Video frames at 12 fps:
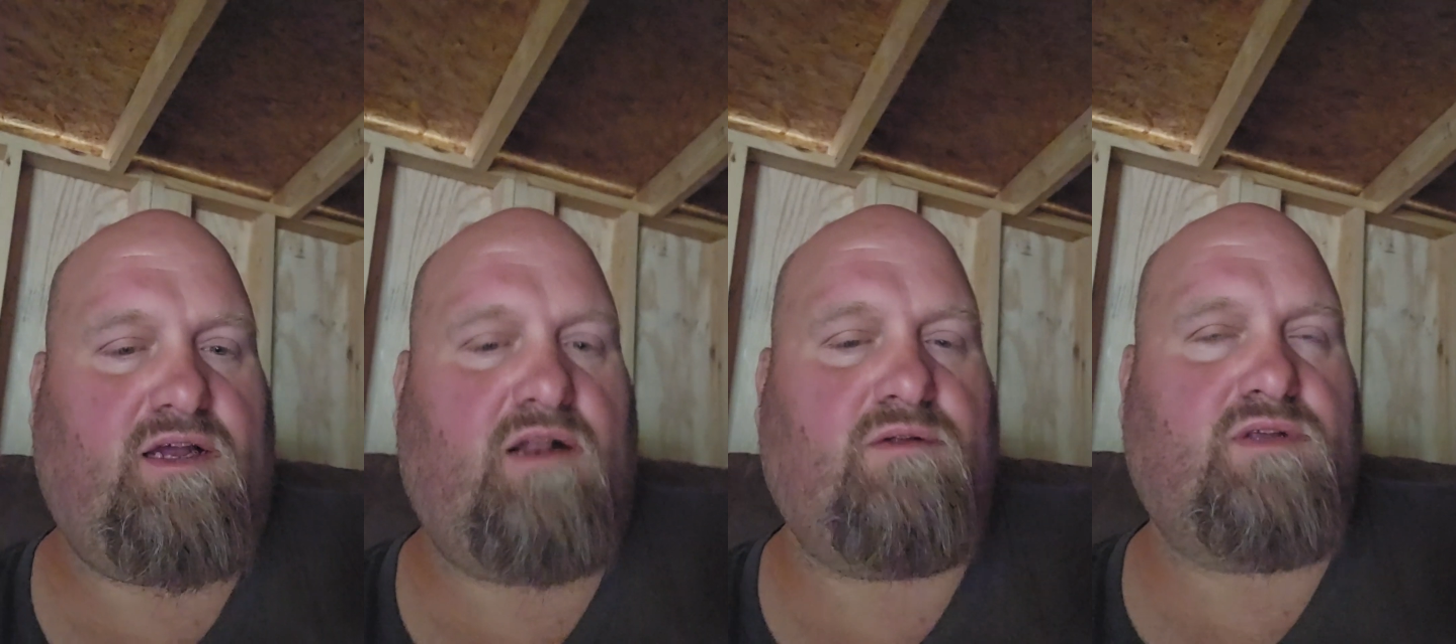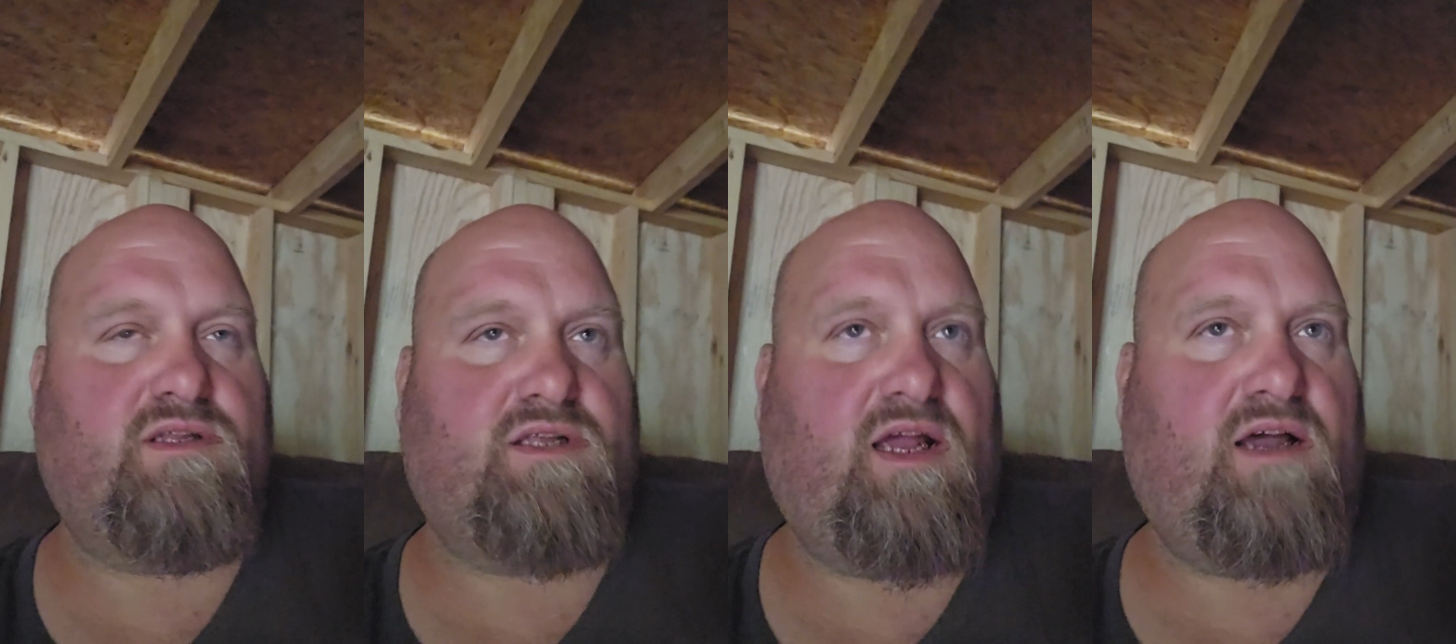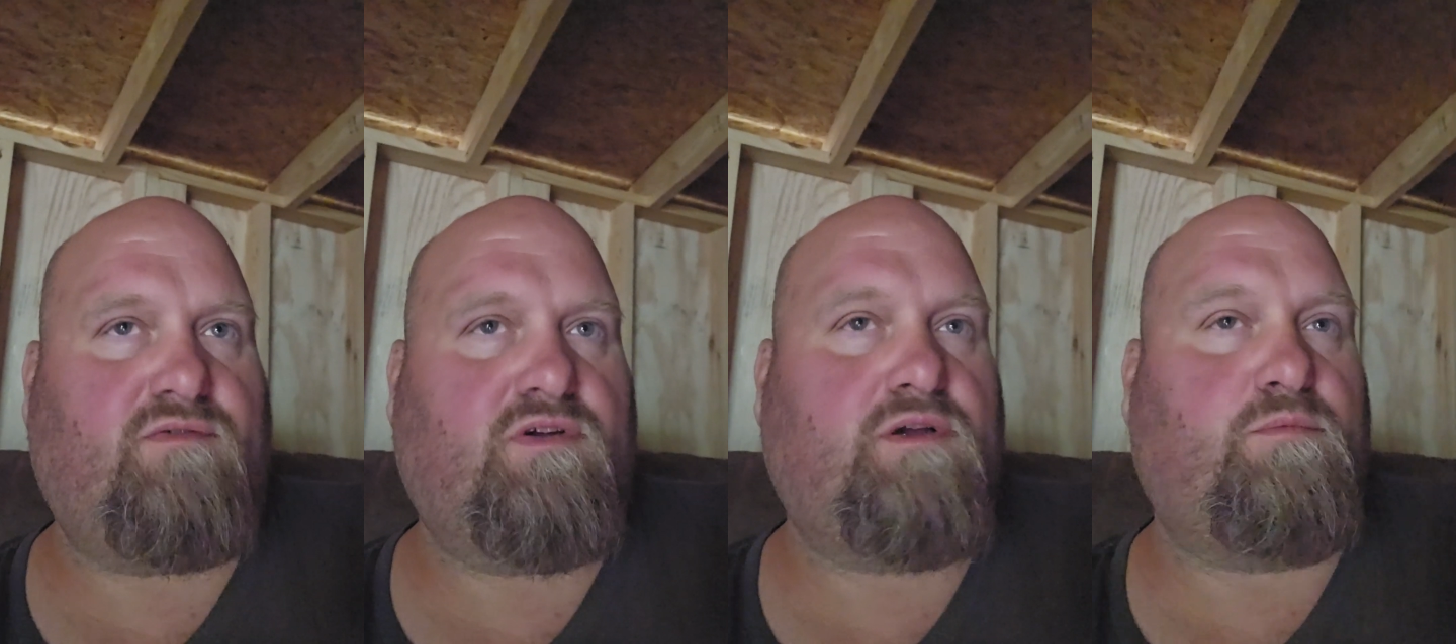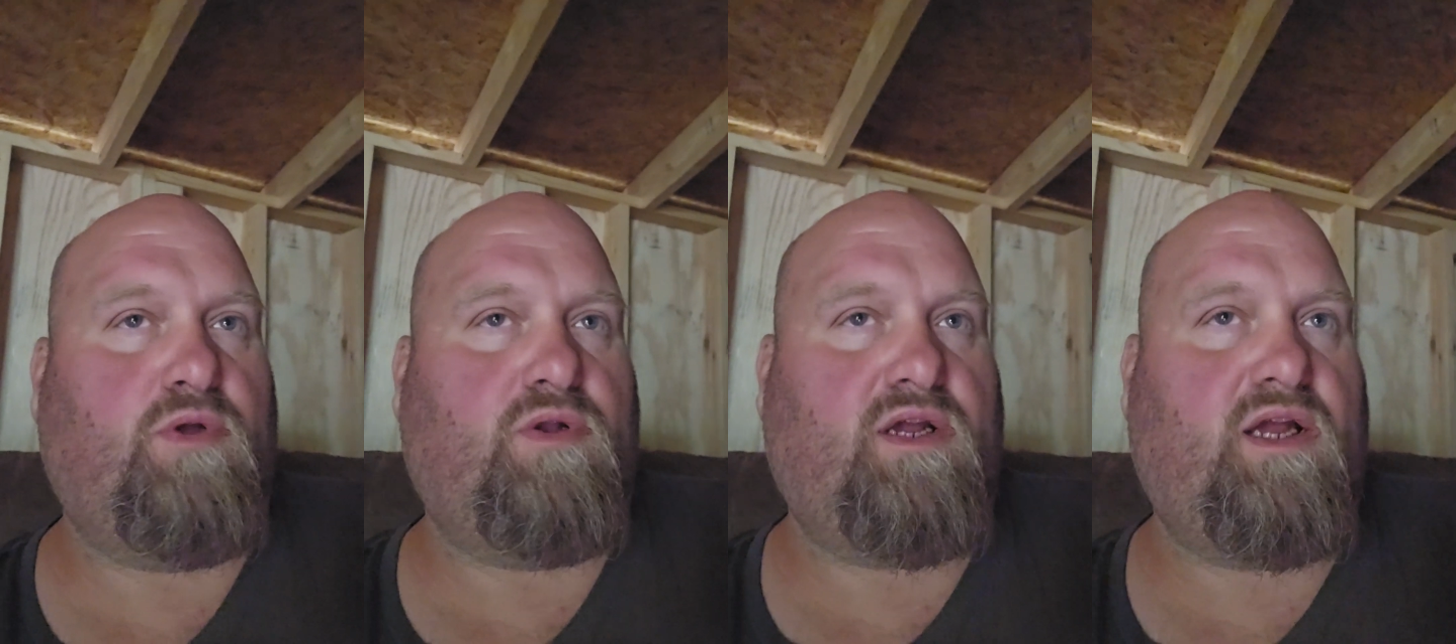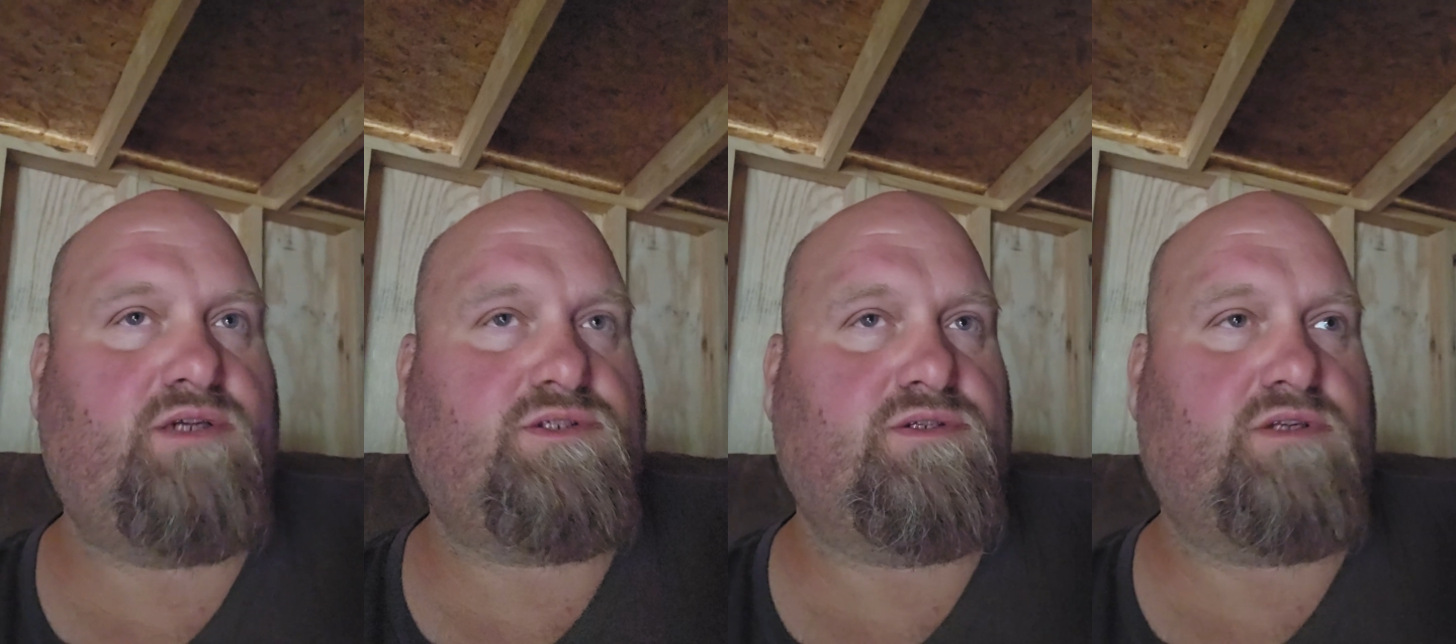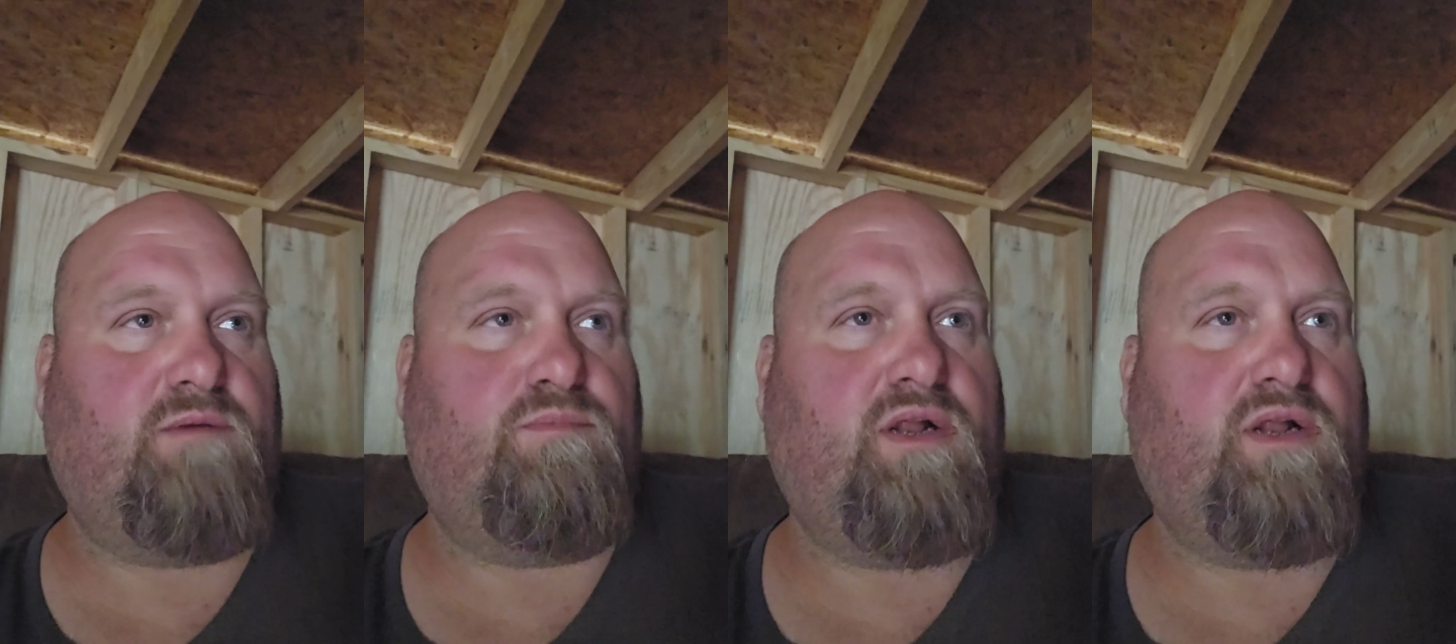I don't think they have a communication thing,